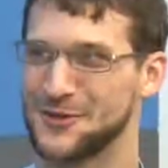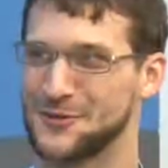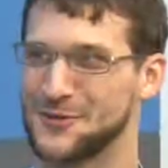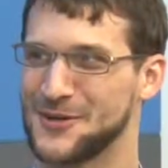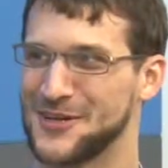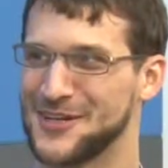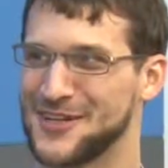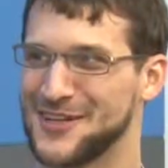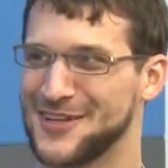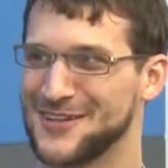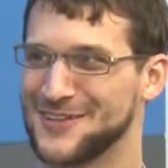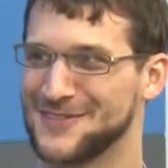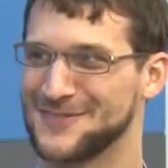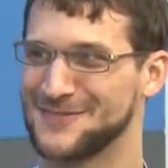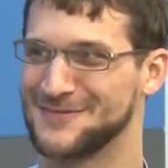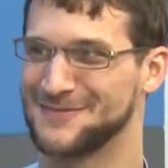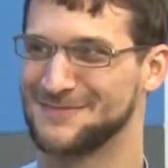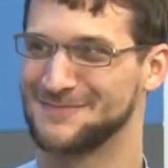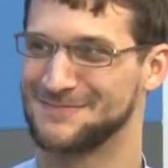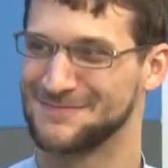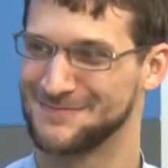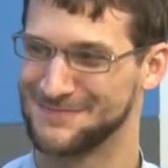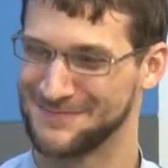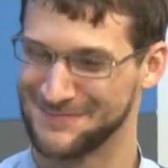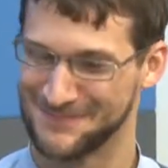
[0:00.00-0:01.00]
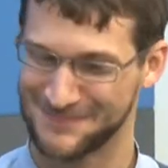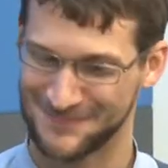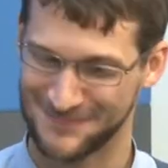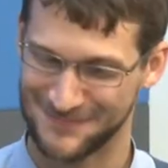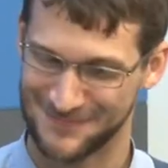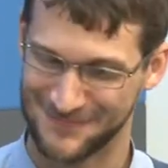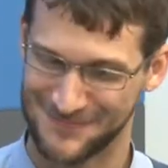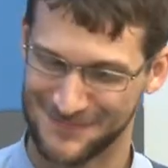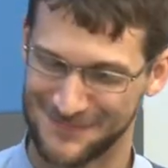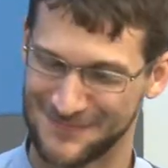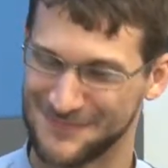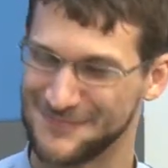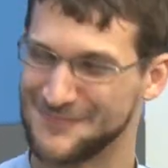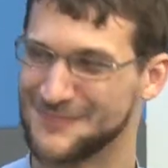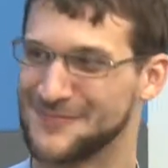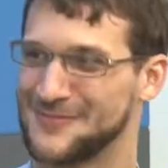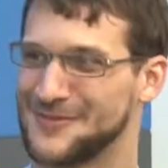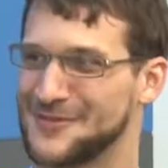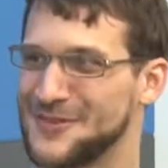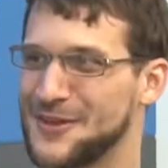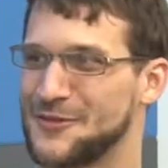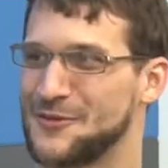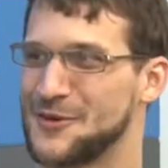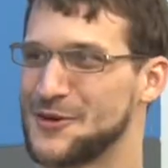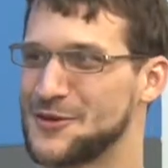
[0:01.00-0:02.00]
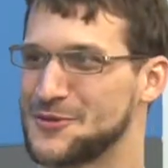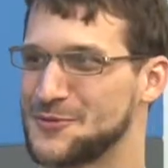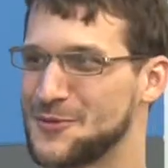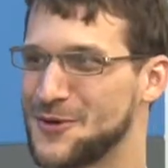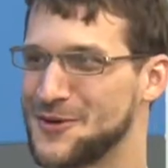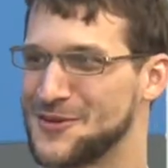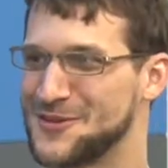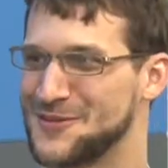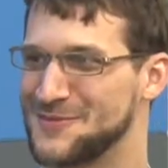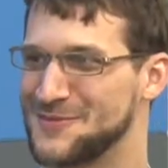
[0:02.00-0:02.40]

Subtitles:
reading the first word.